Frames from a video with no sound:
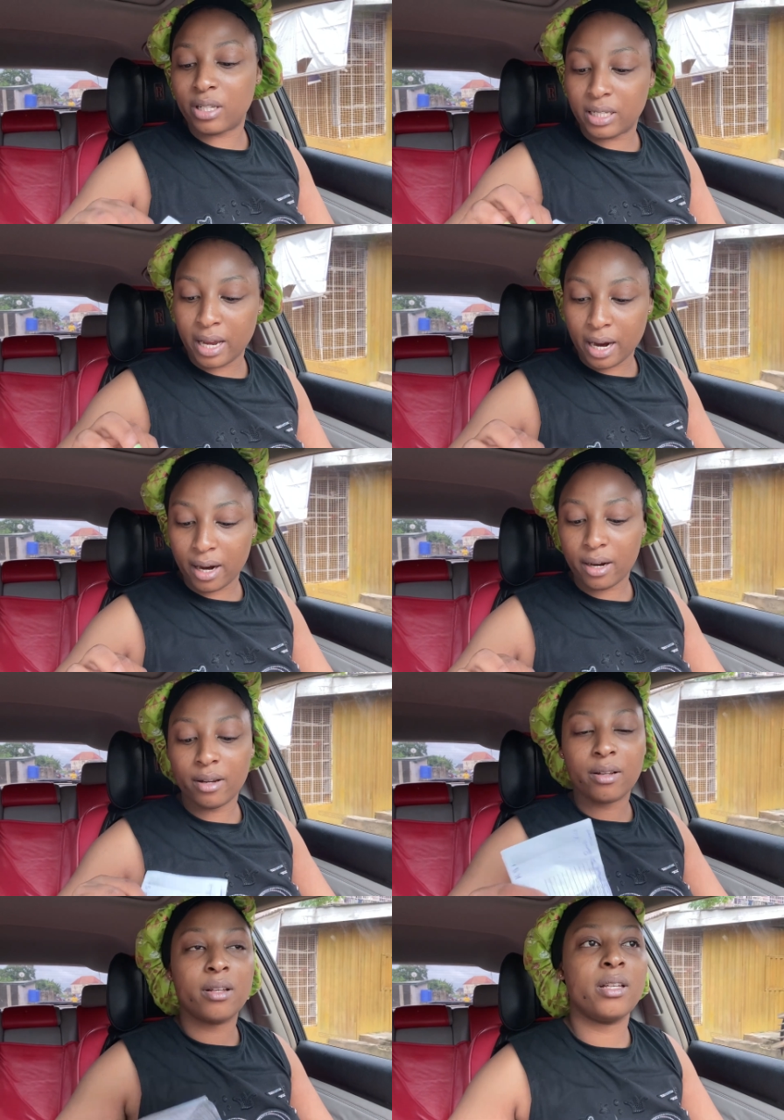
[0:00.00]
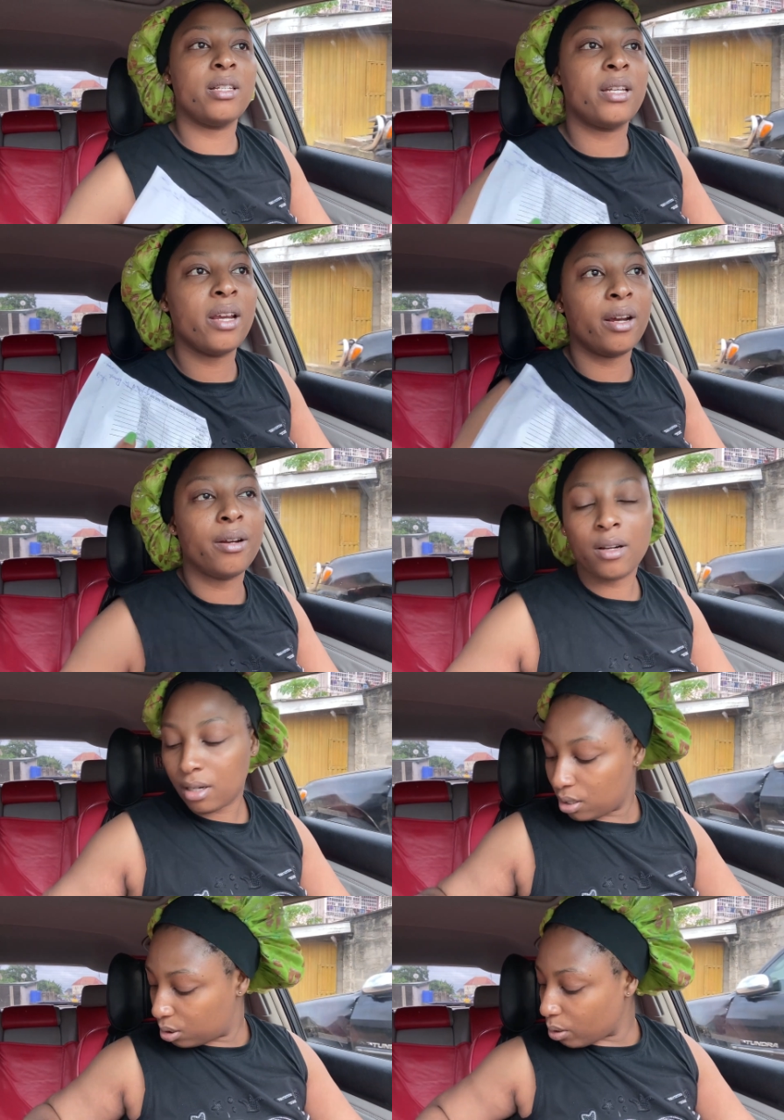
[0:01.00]
is here is here
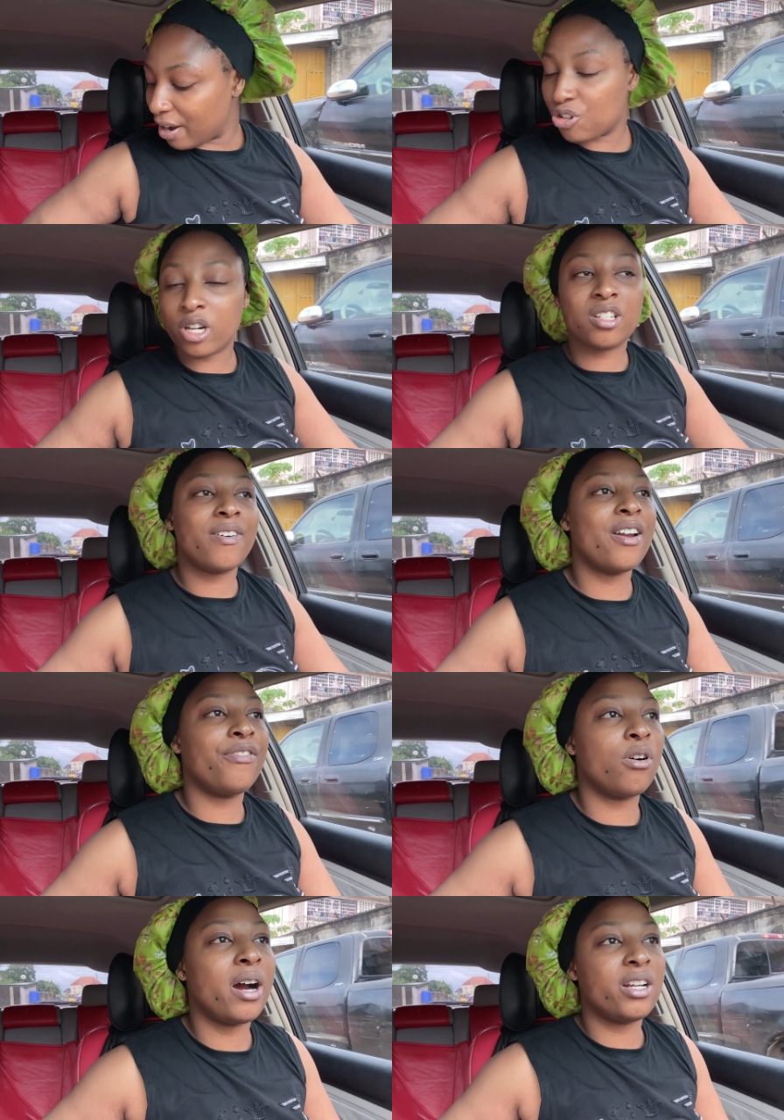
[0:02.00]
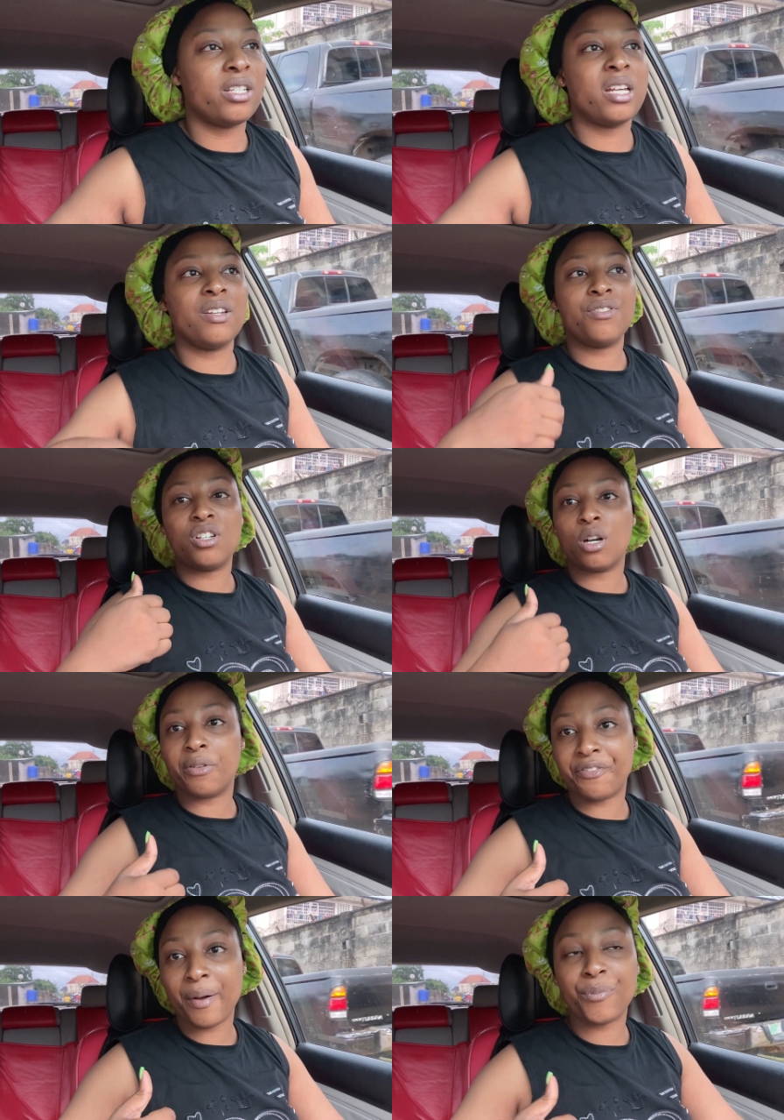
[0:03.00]
so i transferred for her said if she
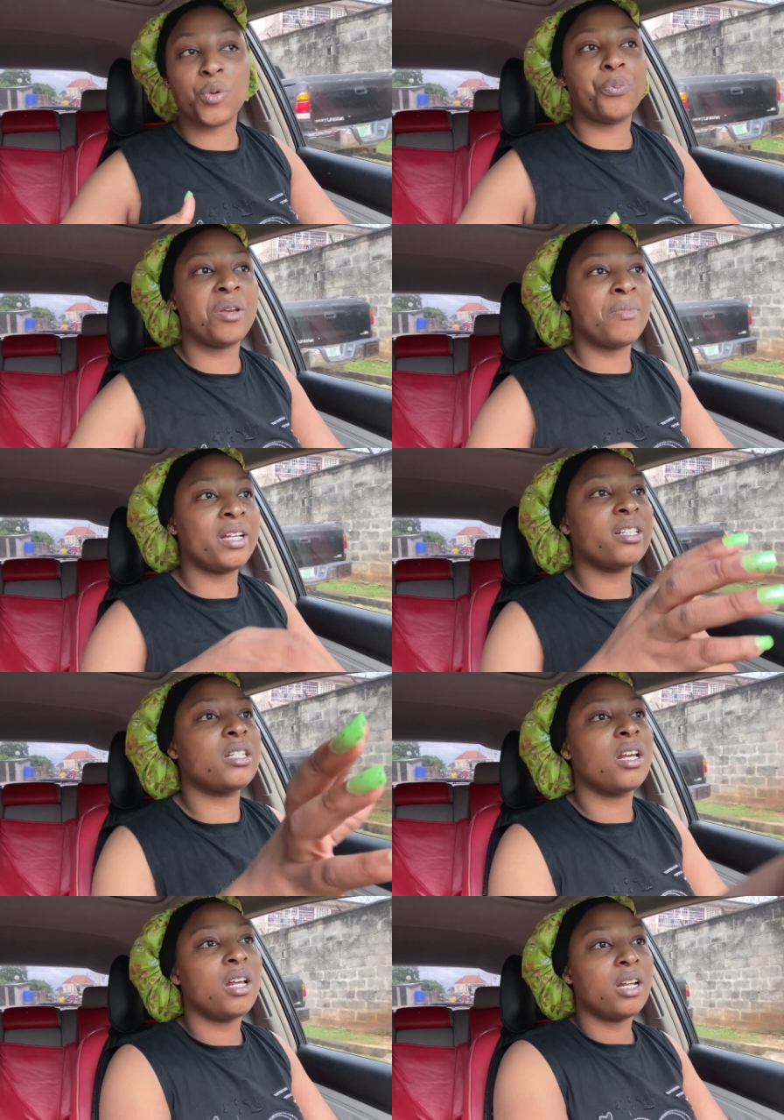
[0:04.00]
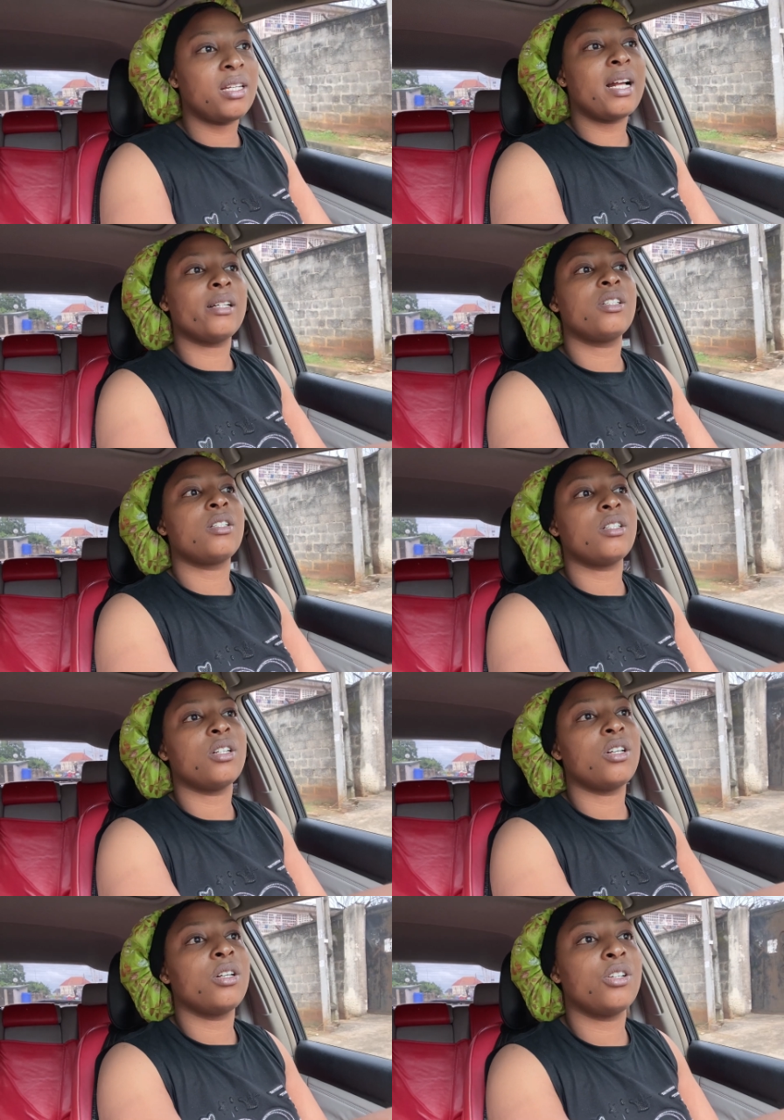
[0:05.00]
confirmed the payment that
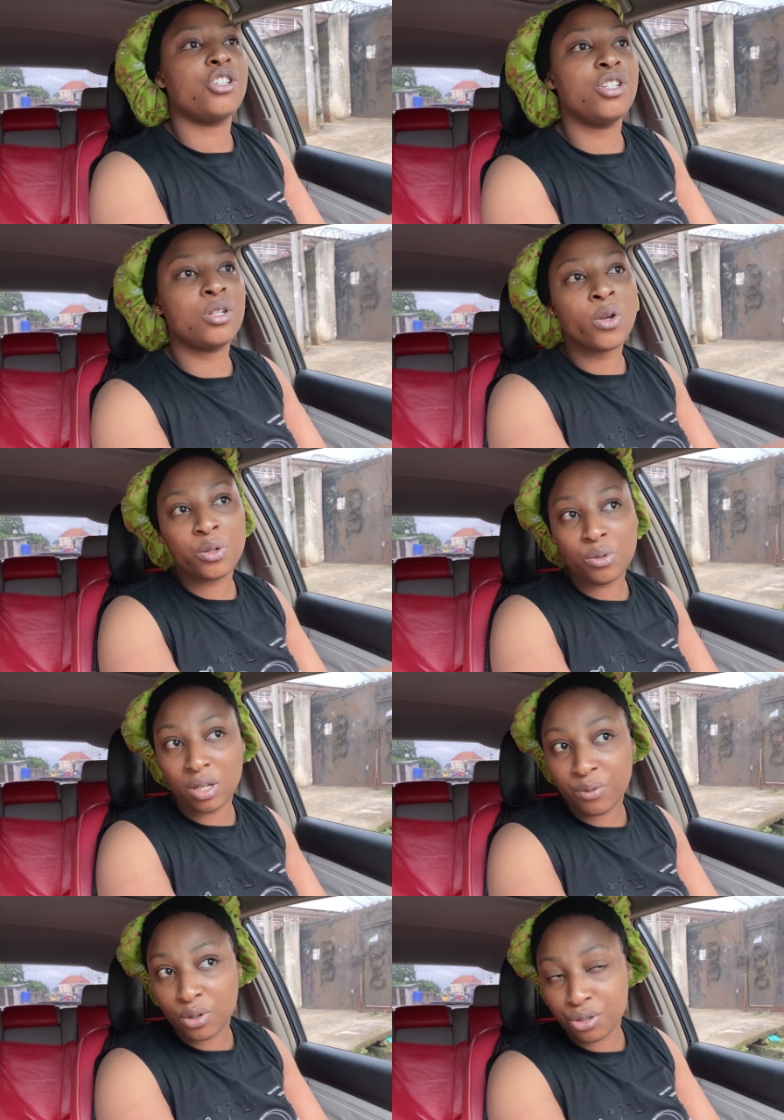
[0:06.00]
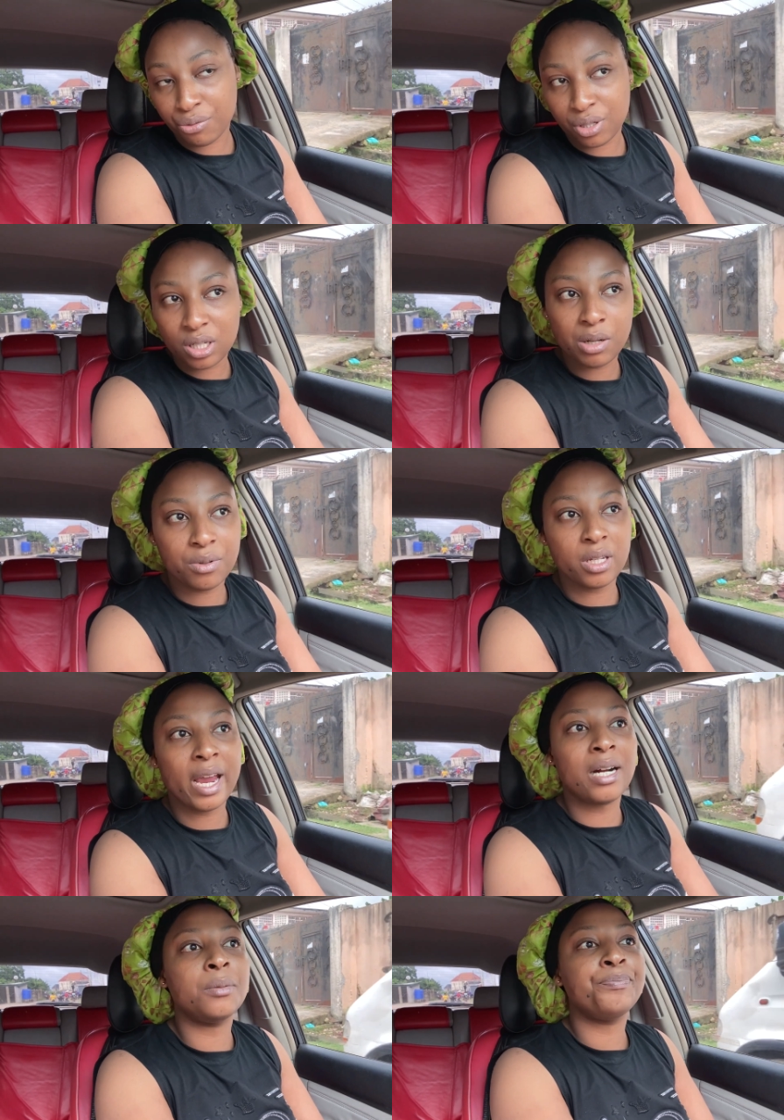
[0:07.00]
she's going to give us receipts
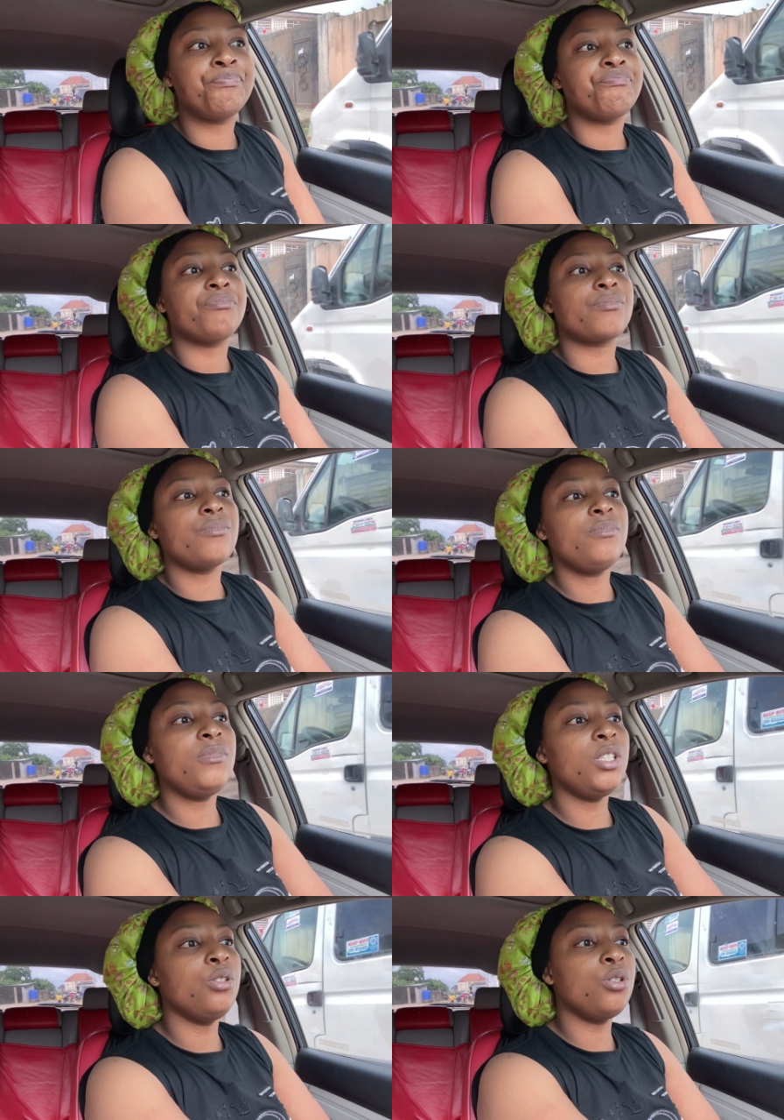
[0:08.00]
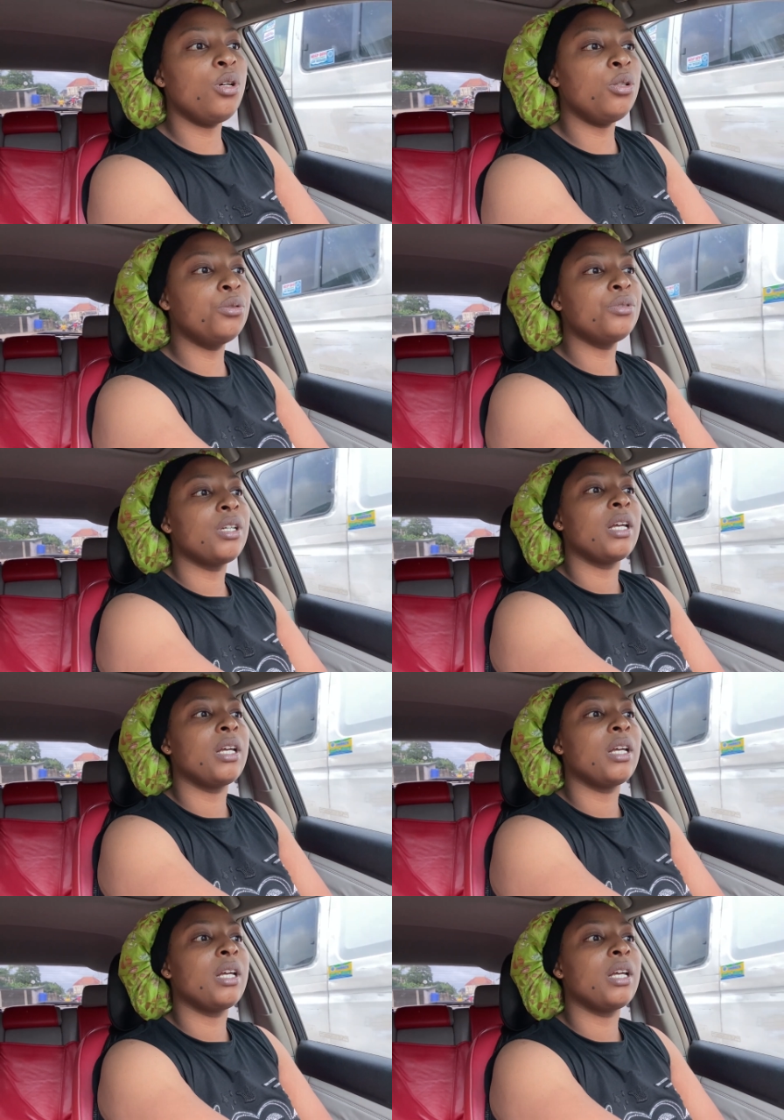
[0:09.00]
yeah so